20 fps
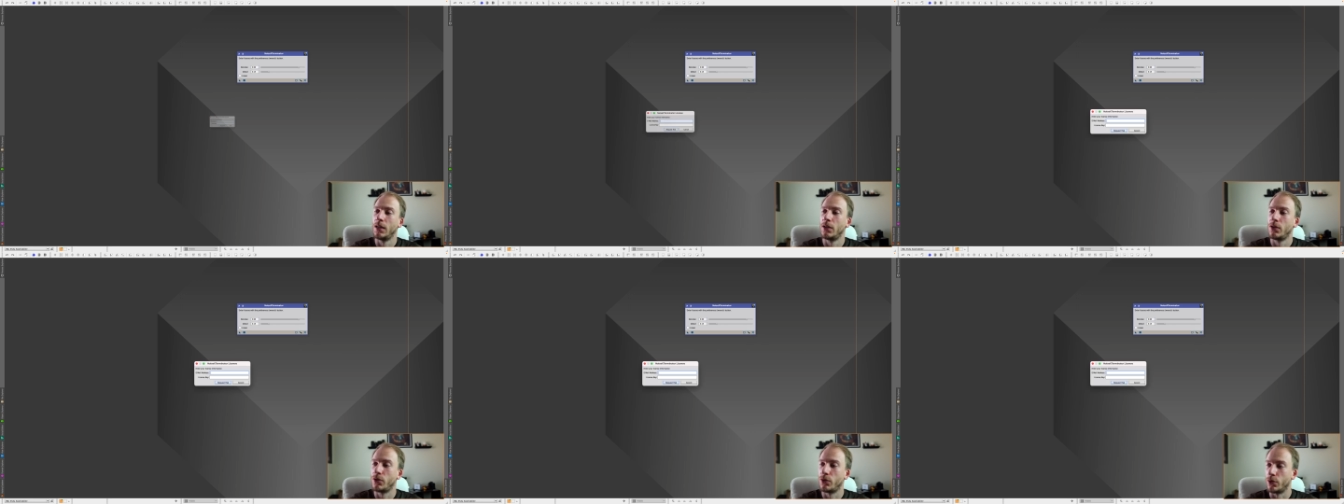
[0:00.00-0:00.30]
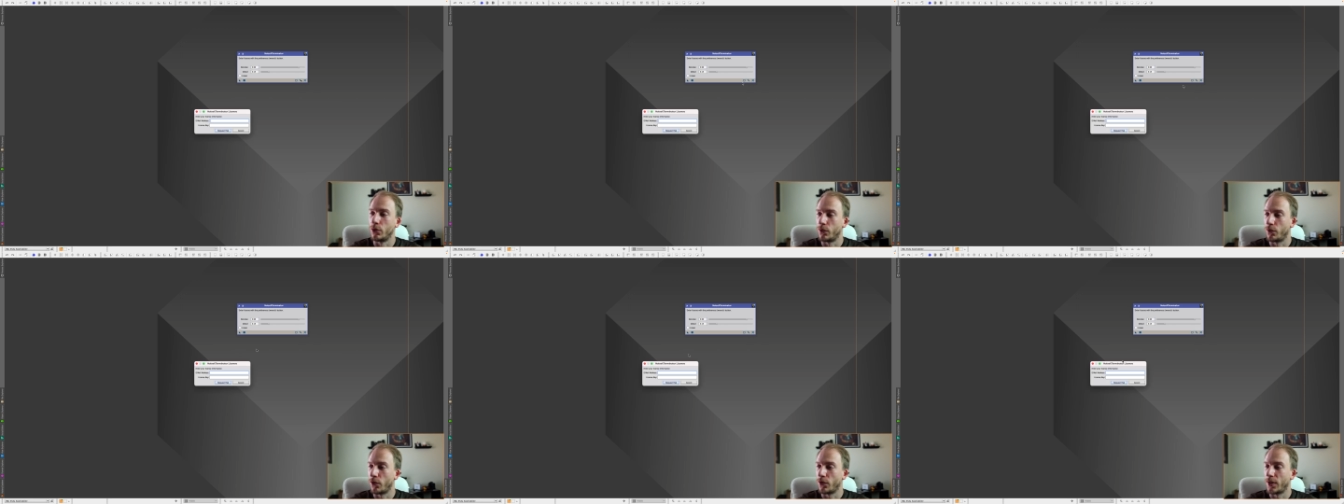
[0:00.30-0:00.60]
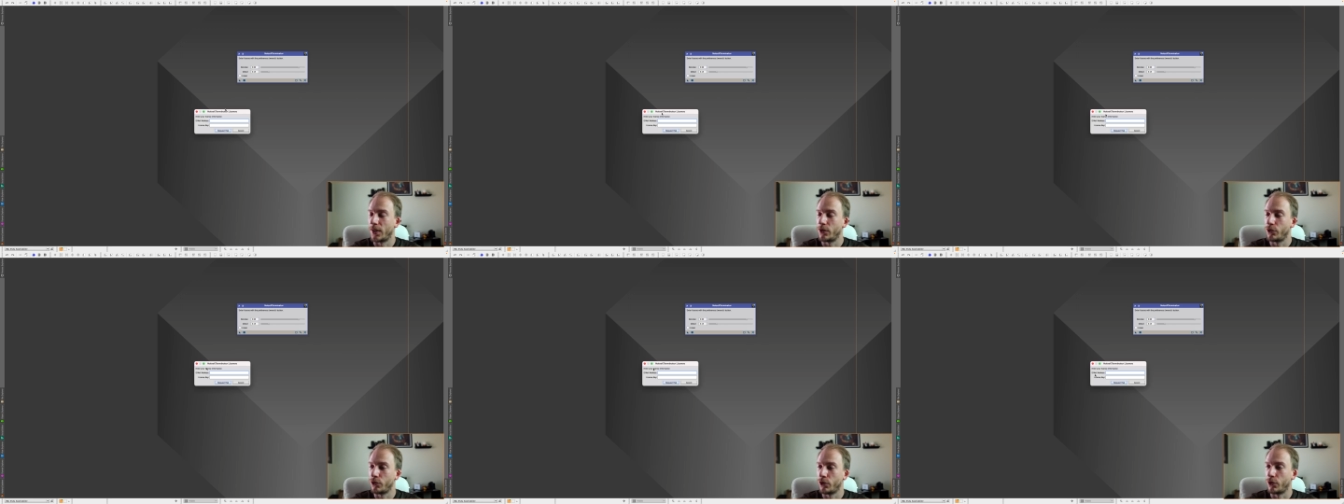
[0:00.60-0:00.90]
So for
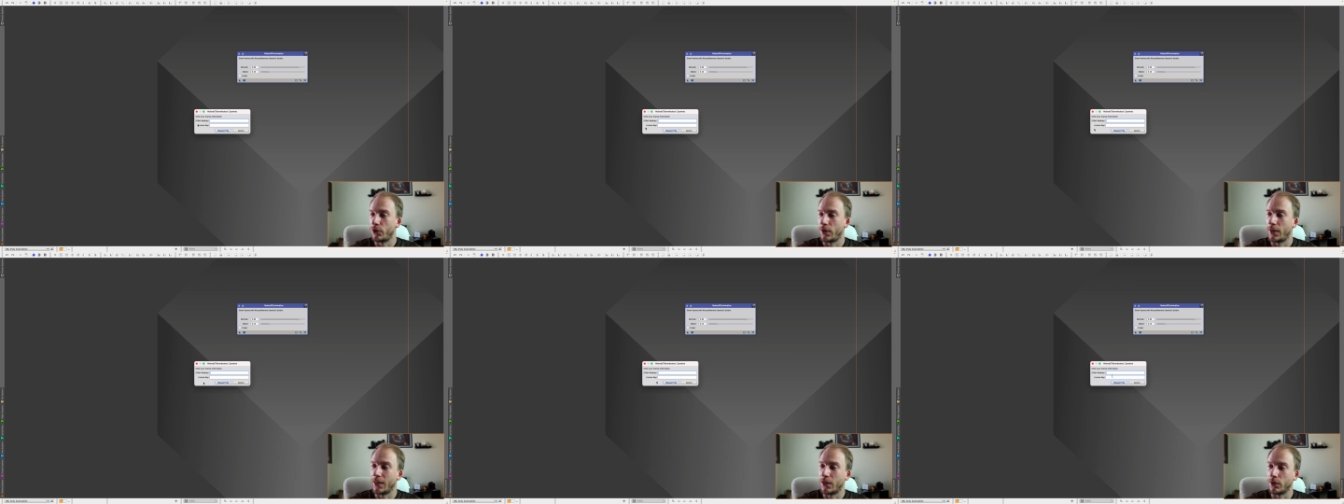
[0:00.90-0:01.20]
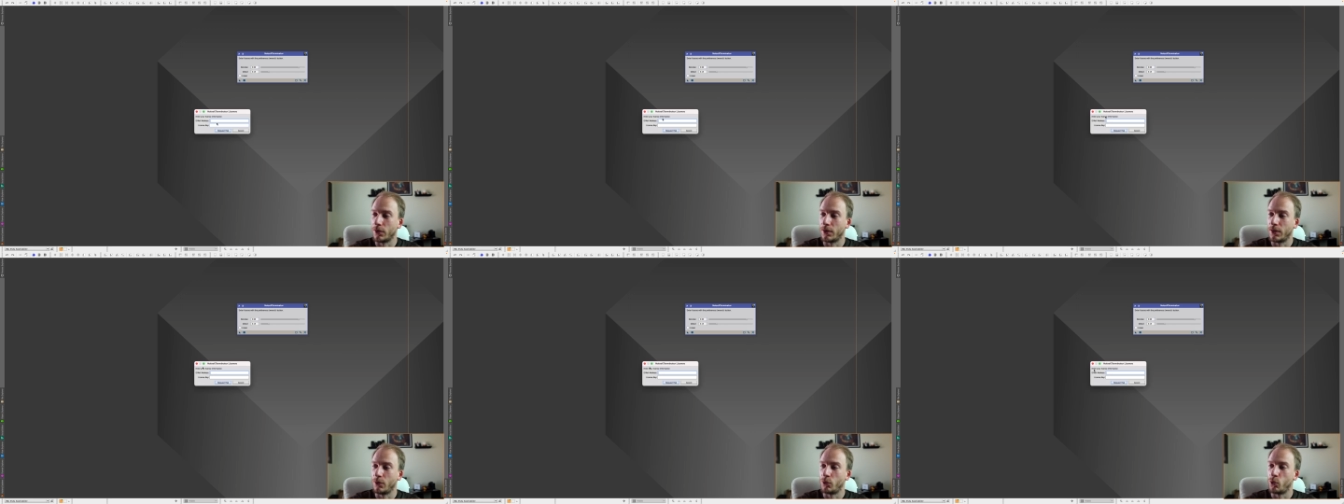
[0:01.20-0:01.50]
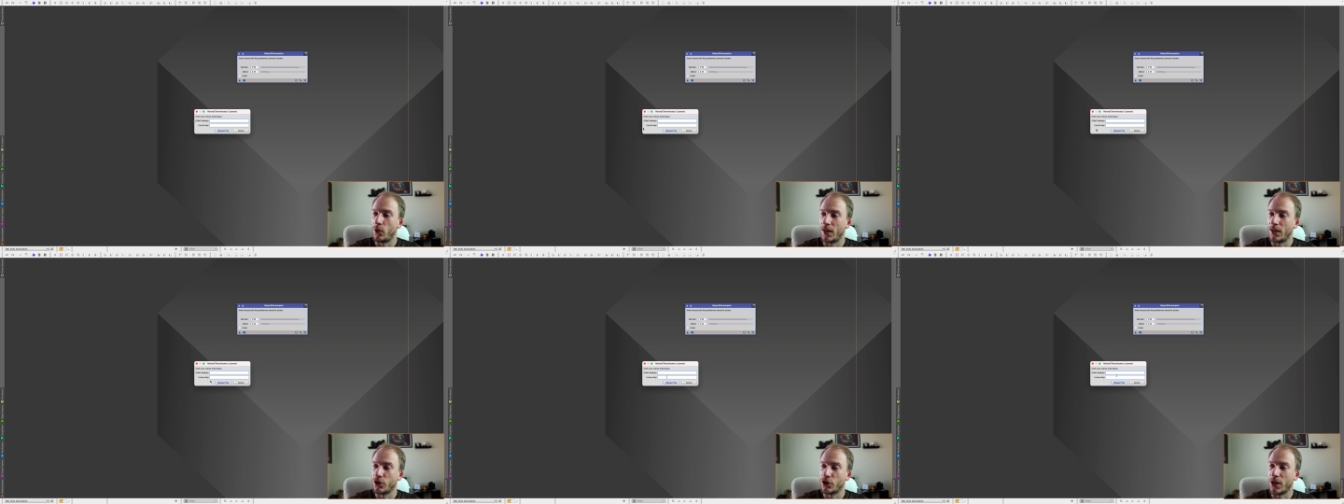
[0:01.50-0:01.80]
that, you click on the
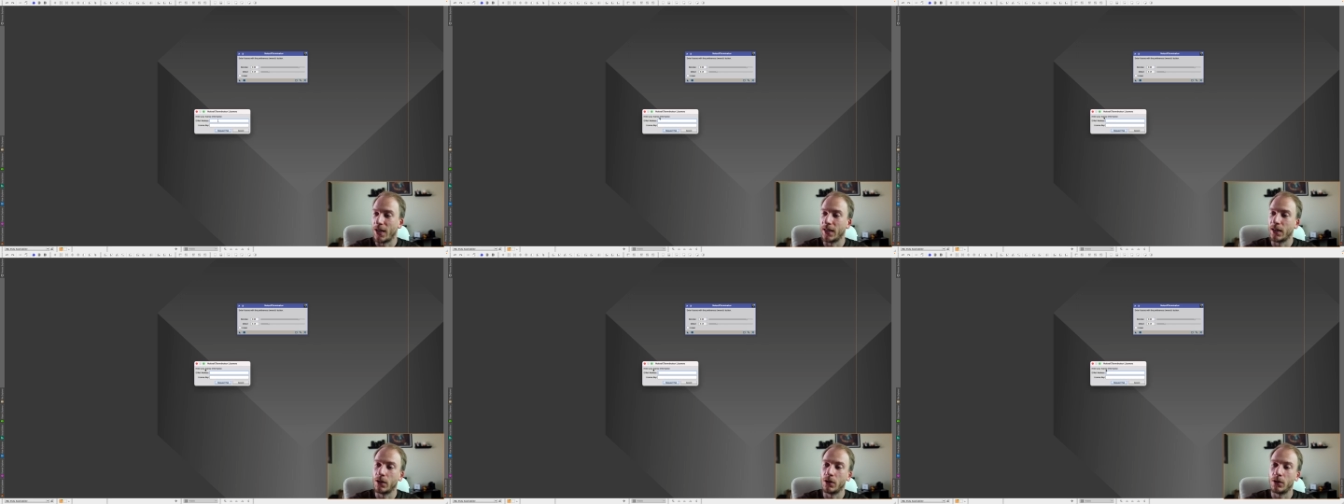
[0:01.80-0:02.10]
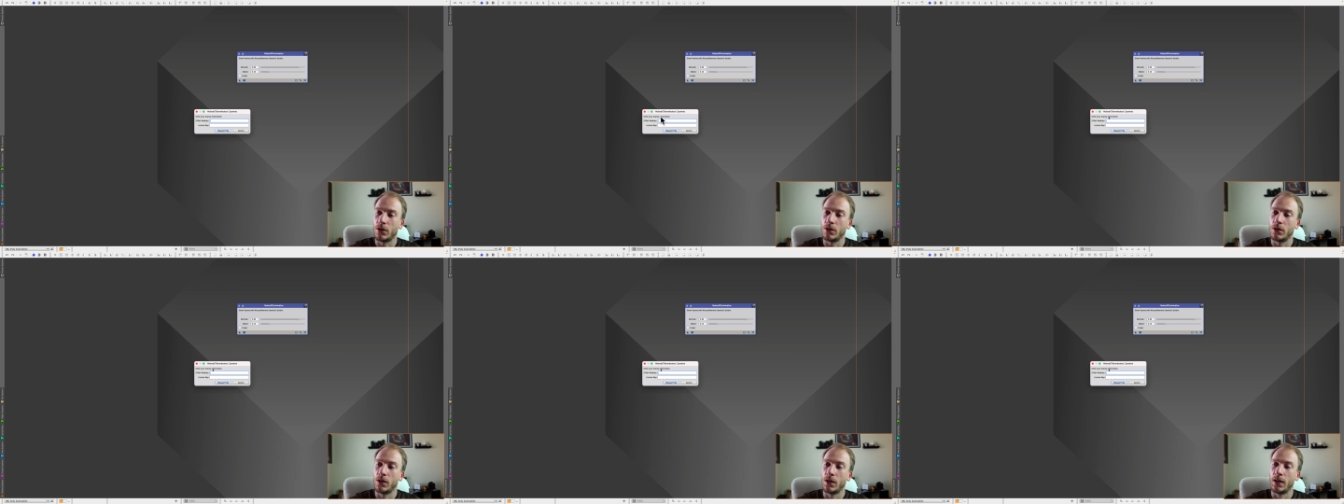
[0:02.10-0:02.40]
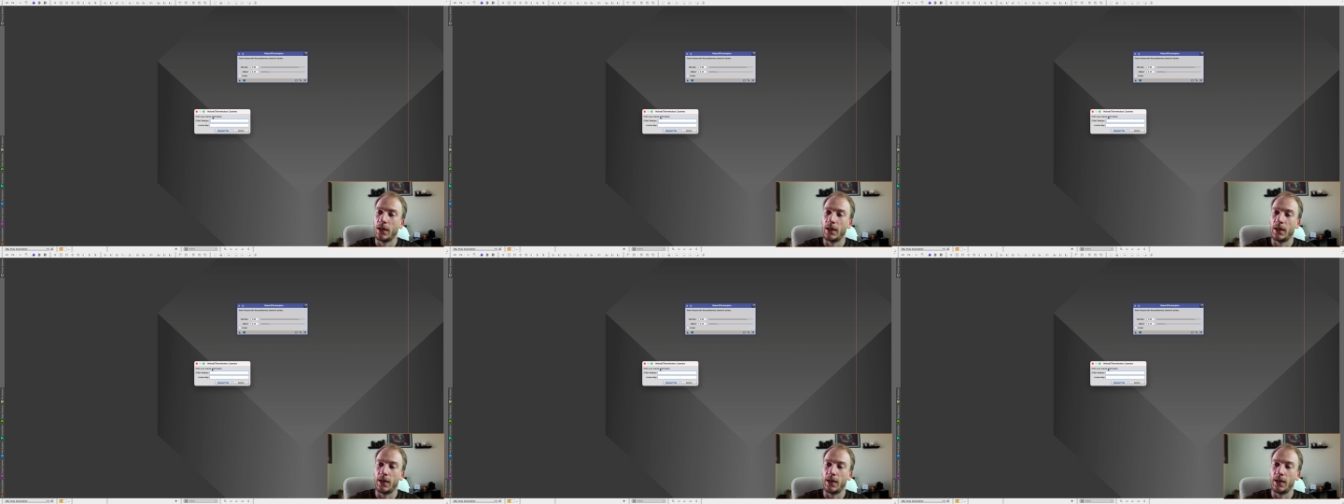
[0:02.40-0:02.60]
wrench icon